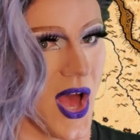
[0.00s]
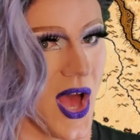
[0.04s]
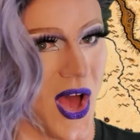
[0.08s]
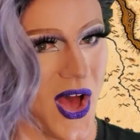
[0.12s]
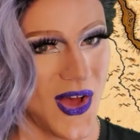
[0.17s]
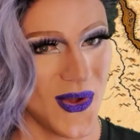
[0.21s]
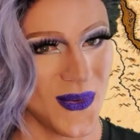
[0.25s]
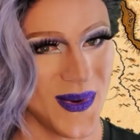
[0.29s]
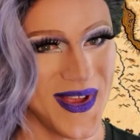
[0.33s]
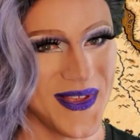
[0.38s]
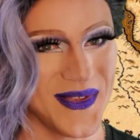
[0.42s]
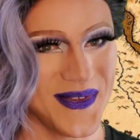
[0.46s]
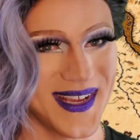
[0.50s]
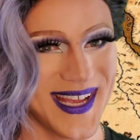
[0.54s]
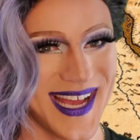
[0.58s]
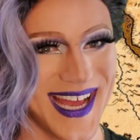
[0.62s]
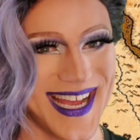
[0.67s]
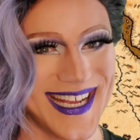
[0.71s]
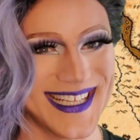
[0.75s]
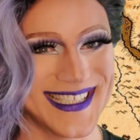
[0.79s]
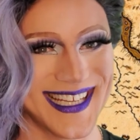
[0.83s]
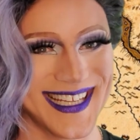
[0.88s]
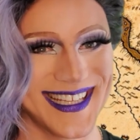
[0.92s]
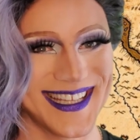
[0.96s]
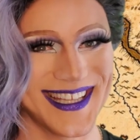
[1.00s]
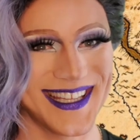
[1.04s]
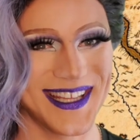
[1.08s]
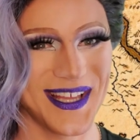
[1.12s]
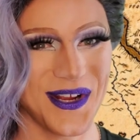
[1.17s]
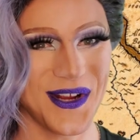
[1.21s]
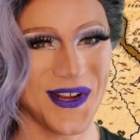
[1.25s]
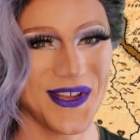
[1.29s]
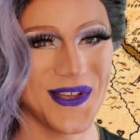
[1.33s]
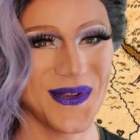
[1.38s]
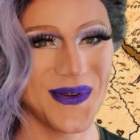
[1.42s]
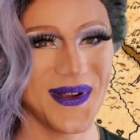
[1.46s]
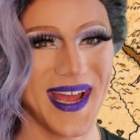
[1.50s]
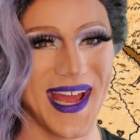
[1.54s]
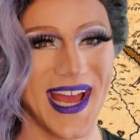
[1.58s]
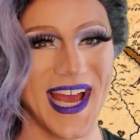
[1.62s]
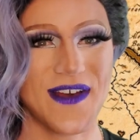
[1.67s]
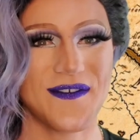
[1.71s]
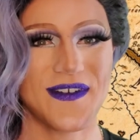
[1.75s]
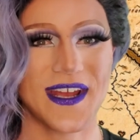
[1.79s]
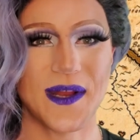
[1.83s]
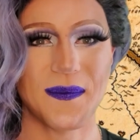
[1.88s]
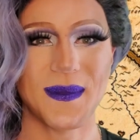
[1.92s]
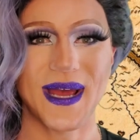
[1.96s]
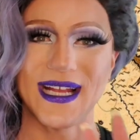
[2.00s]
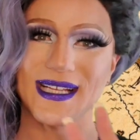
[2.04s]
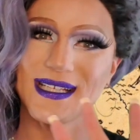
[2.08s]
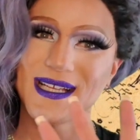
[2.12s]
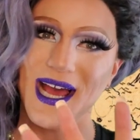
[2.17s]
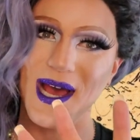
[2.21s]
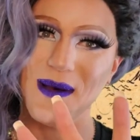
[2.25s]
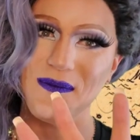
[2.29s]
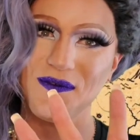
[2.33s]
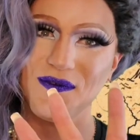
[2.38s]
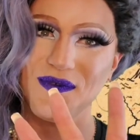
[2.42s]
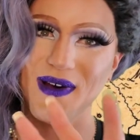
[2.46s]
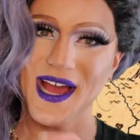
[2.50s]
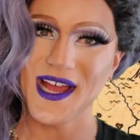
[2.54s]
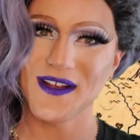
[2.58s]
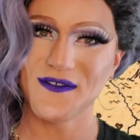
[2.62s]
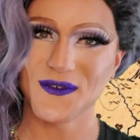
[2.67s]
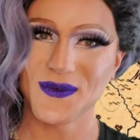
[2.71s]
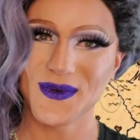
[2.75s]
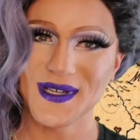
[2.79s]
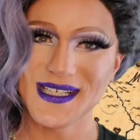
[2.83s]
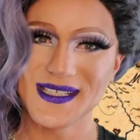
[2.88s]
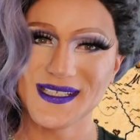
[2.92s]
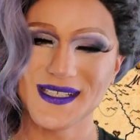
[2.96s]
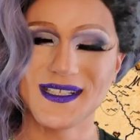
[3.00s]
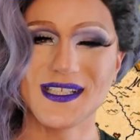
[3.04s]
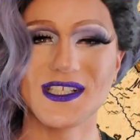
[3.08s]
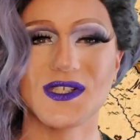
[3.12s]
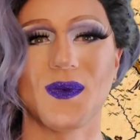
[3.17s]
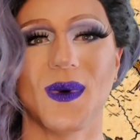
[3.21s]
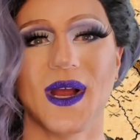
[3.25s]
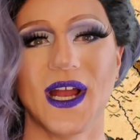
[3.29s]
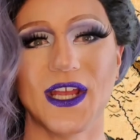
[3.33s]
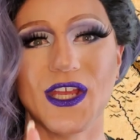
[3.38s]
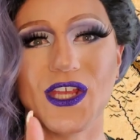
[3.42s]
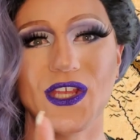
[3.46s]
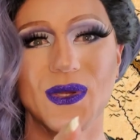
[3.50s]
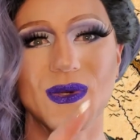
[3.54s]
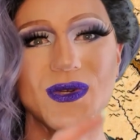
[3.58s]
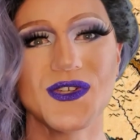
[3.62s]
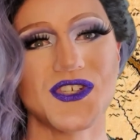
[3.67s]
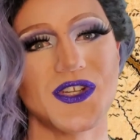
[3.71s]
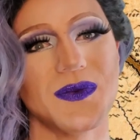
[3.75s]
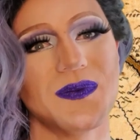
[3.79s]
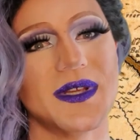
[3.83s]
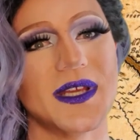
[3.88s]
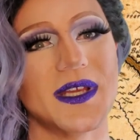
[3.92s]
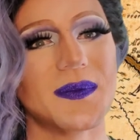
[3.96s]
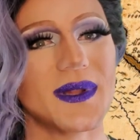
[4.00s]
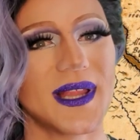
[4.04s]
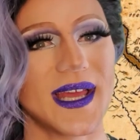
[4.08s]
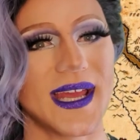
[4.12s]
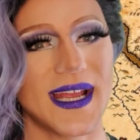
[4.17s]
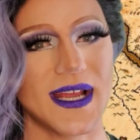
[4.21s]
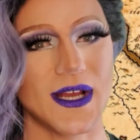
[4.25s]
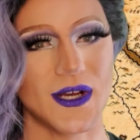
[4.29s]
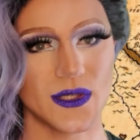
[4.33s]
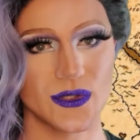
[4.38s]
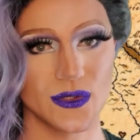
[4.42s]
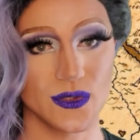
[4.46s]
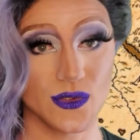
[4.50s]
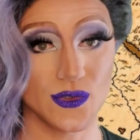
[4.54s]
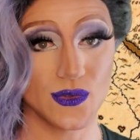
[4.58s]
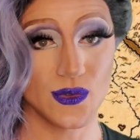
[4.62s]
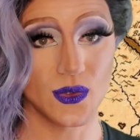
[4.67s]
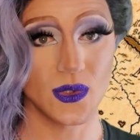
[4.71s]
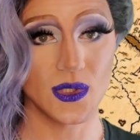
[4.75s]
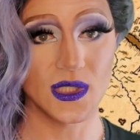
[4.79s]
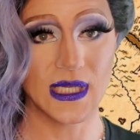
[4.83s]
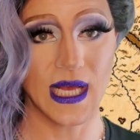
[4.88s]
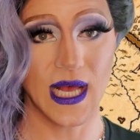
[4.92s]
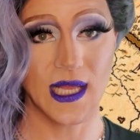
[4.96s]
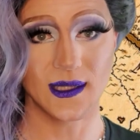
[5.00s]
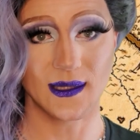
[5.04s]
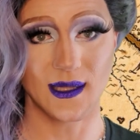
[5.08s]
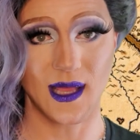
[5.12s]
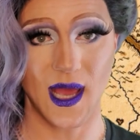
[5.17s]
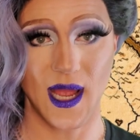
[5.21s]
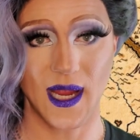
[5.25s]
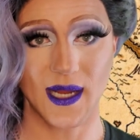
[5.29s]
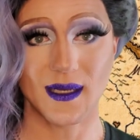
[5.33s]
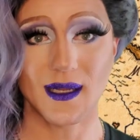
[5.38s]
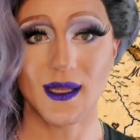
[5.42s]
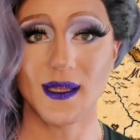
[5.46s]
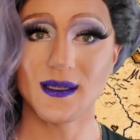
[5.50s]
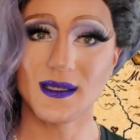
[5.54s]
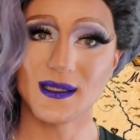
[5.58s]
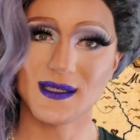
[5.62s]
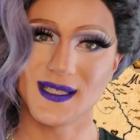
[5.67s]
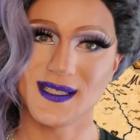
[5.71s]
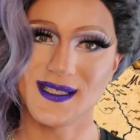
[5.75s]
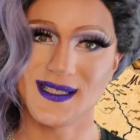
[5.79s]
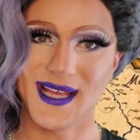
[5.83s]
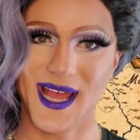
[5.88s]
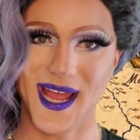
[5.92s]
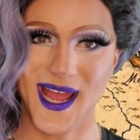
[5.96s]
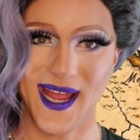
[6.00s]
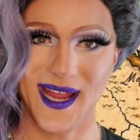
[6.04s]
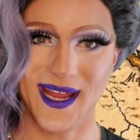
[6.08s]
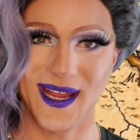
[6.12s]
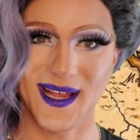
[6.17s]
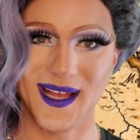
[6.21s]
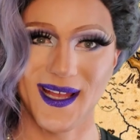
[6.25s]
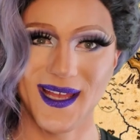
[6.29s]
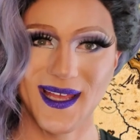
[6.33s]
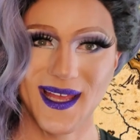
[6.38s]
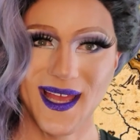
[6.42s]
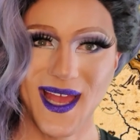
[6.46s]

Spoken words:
All right, you guys, and there you have it, my top 5 reasons why you should be playing Elder Scrolls Online today.